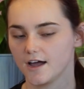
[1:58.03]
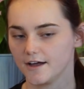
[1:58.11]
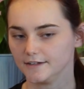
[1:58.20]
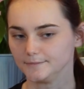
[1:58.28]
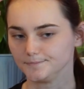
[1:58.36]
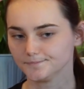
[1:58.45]

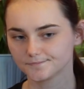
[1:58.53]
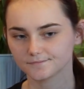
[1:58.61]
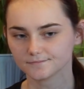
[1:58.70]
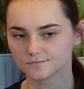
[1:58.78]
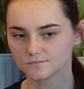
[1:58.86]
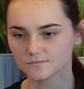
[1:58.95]

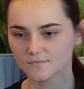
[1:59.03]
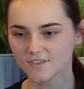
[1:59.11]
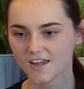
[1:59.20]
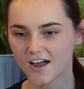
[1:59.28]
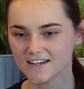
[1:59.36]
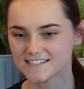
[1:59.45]

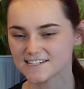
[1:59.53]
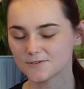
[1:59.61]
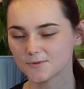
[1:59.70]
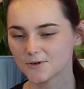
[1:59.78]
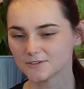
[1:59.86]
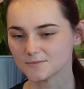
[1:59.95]
I see a
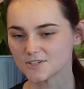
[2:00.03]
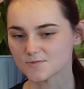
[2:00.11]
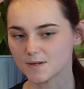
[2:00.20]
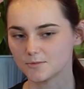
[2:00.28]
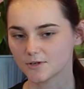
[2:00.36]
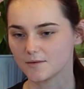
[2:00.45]
world in which
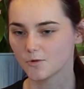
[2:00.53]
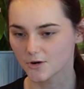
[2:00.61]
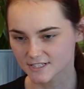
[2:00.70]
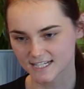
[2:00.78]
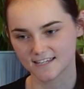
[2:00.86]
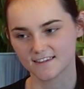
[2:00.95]
people can
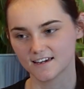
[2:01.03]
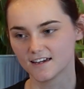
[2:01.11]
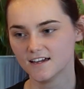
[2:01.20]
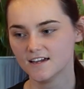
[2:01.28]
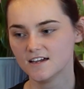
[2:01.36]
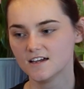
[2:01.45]
work together,
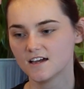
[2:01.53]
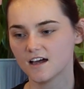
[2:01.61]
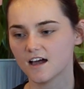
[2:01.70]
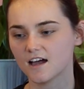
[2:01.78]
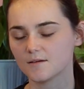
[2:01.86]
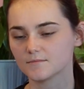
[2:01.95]

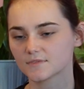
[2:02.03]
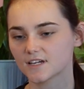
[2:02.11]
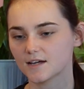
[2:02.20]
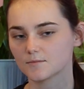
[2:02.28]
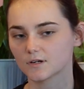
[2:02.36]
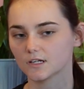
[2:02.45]
can